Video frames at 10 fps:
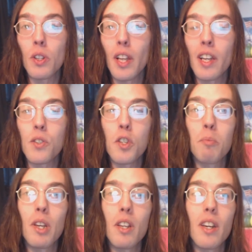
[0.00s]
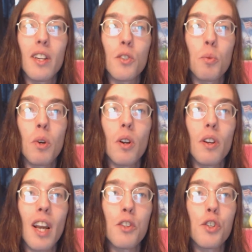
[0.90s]
the legacy media at its
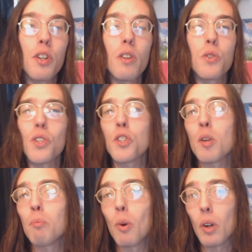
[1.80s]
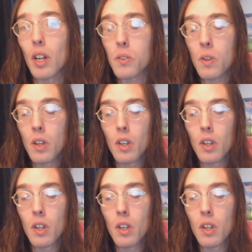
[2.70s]
word. Now, I shouldn't use the term morons.